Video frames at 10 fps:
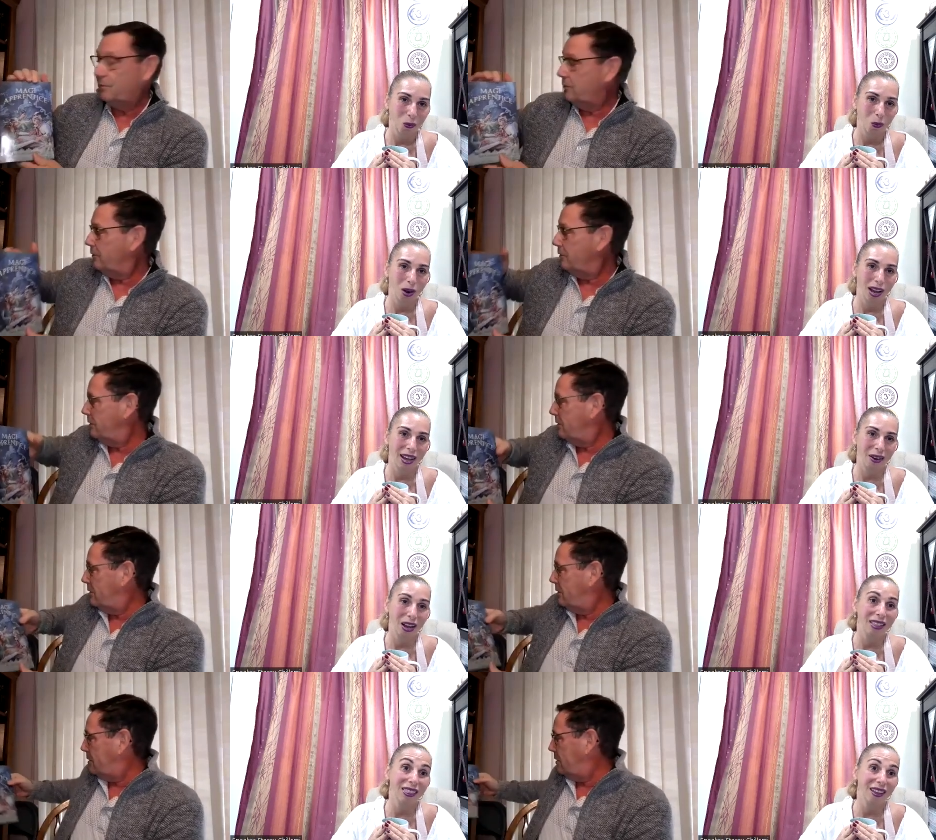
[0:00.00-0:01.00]
Speaker 1: Wow.
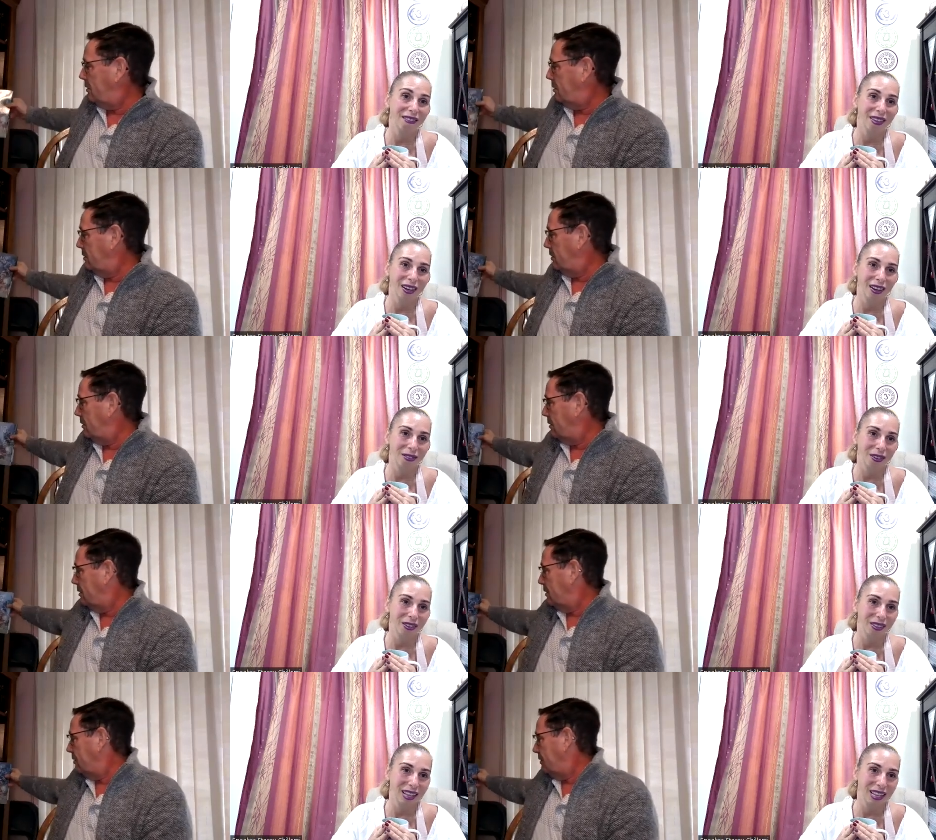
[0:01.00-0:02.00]
I love the
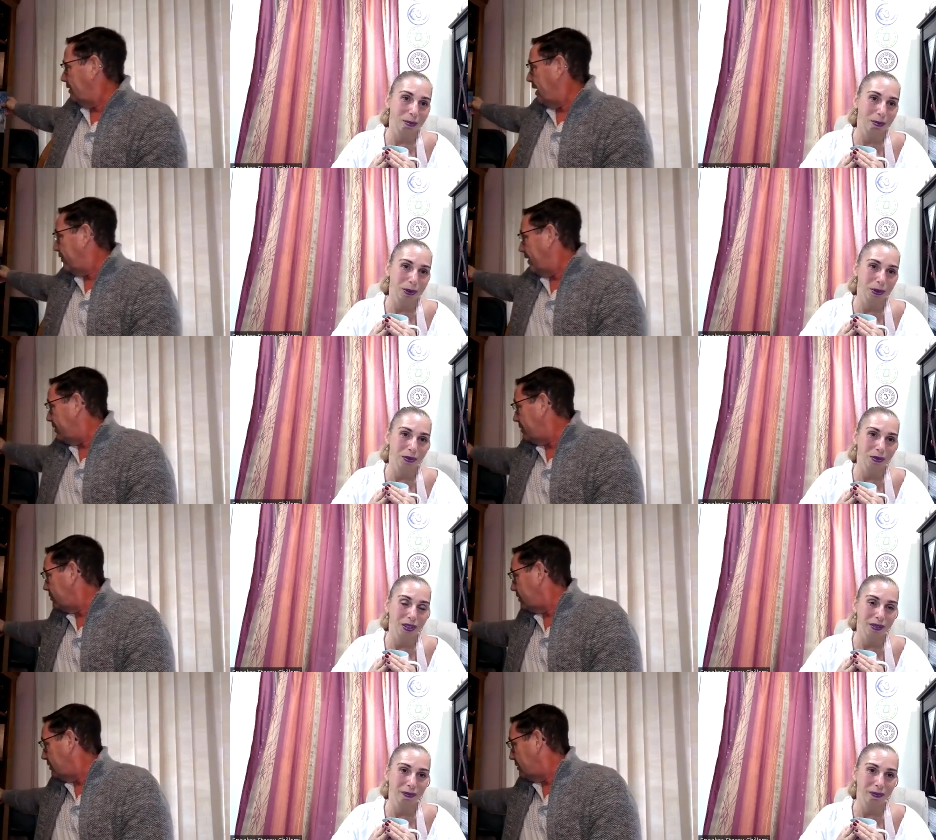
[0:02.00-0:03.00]
cover. That's
Speaker 2: beautiful. Yeah,
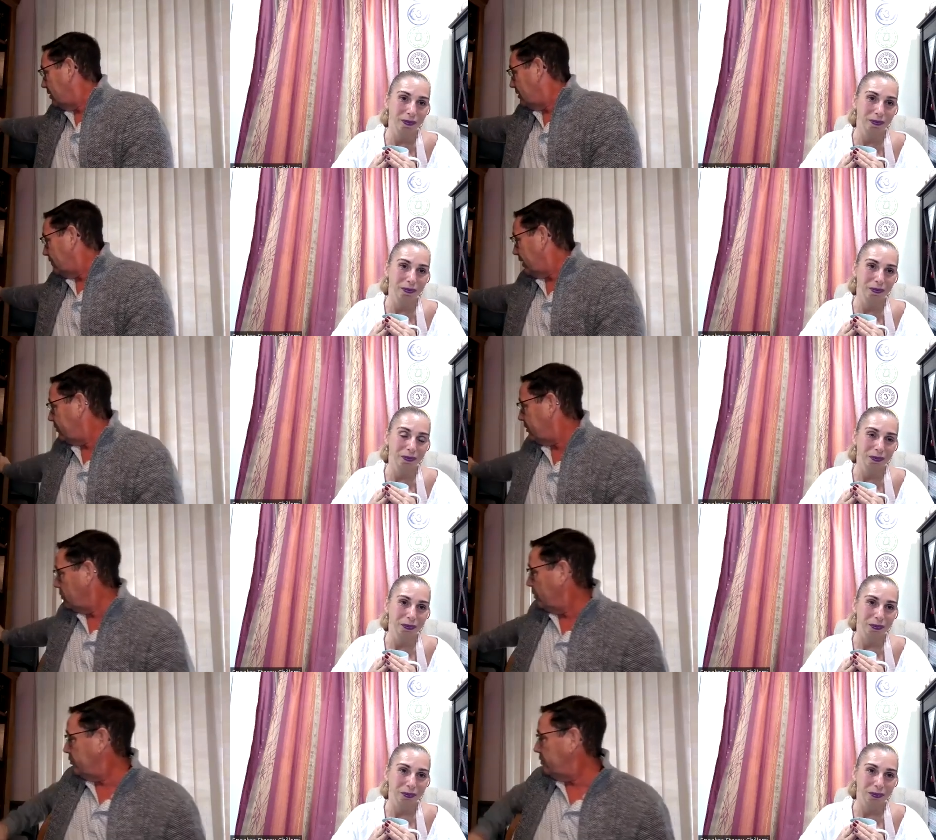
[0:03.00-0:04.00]
that is a,
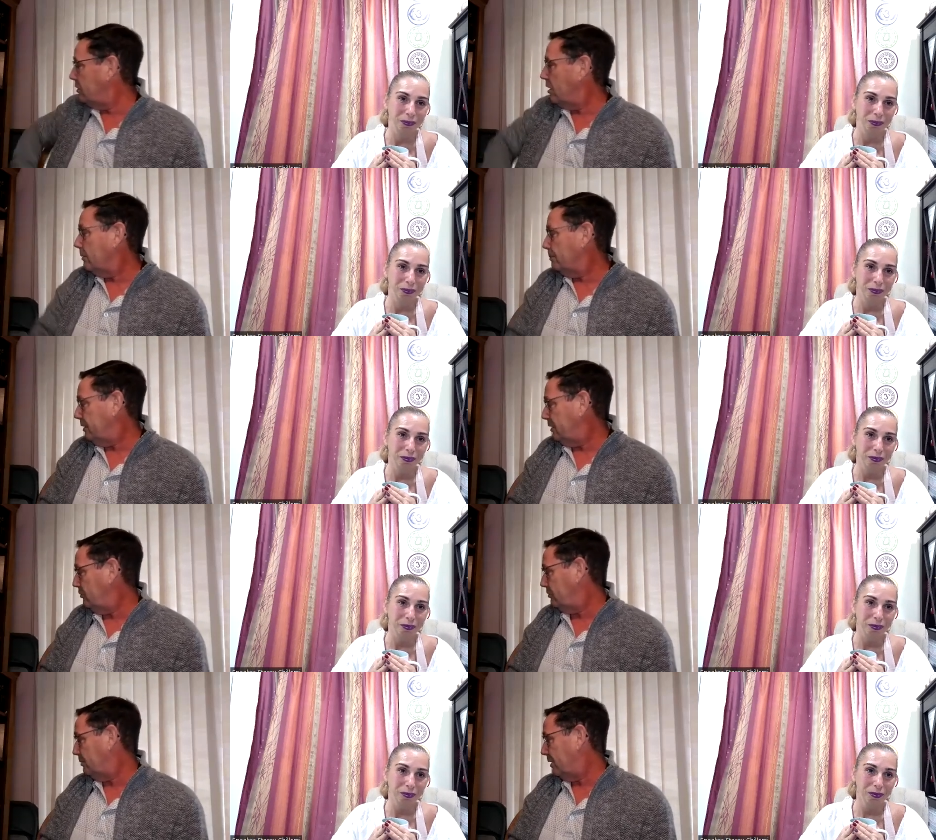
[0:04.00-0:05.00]
that's an original art
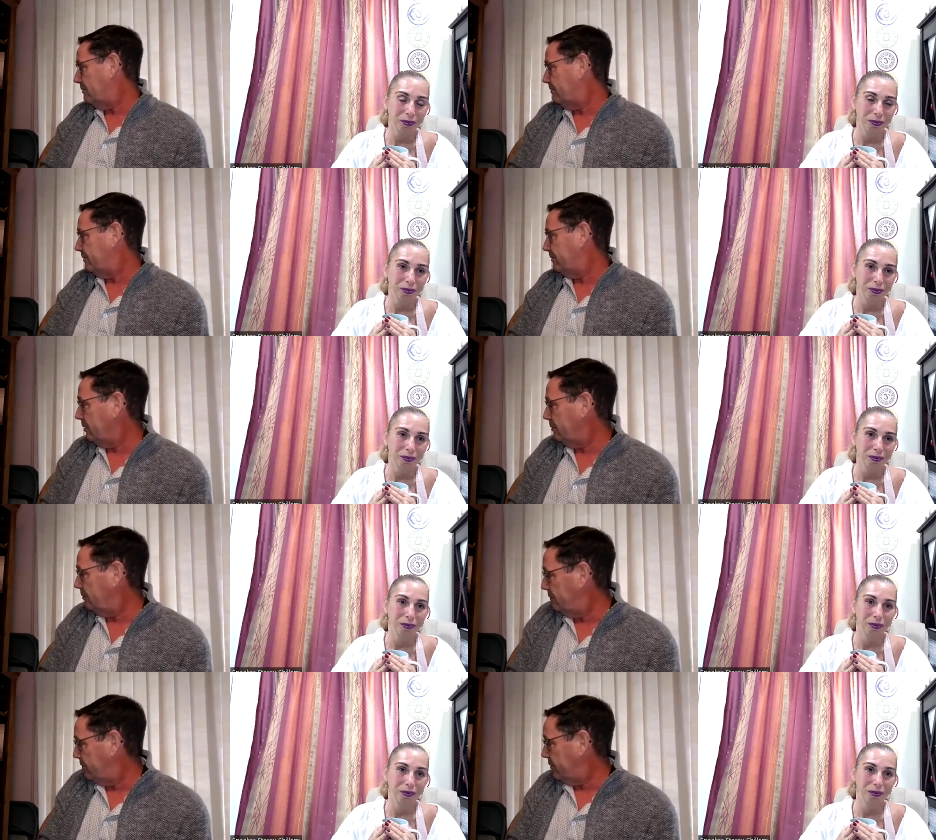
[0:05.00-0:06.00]
piece by a
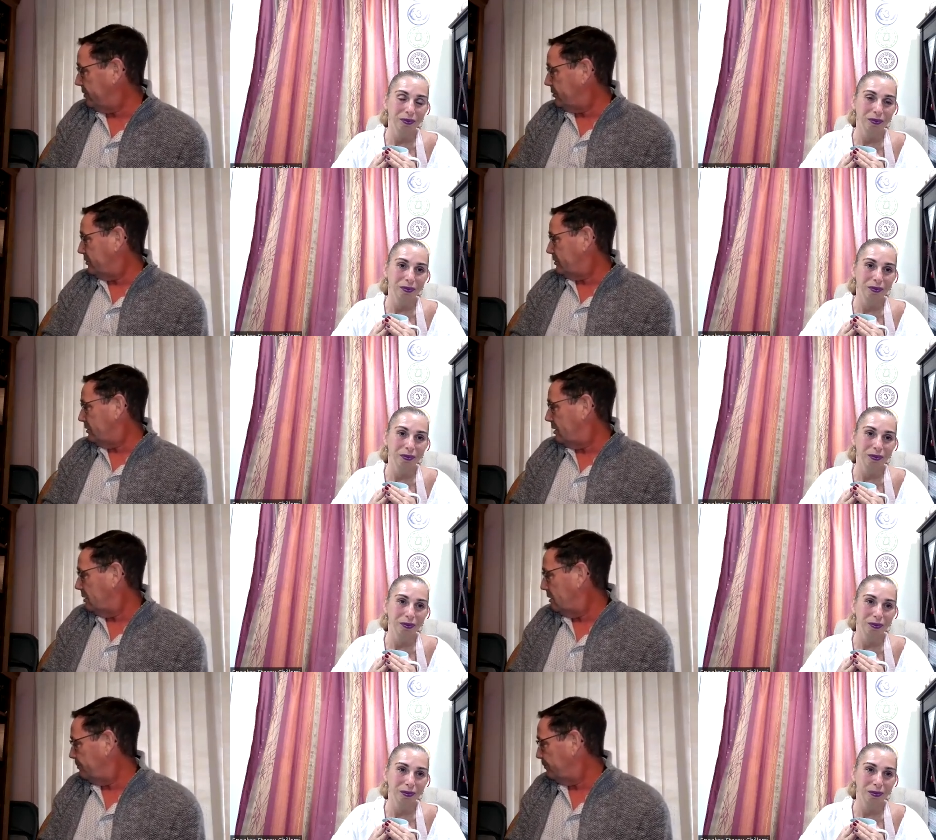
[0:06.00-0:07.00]
very, very
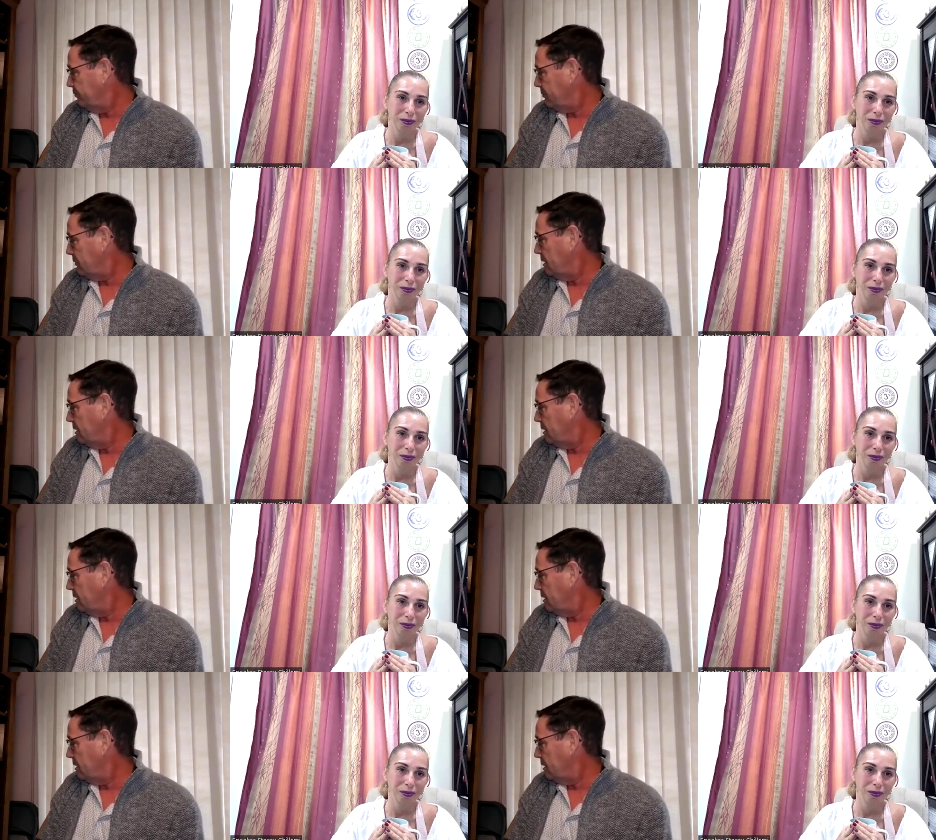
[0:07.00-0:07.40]
good um,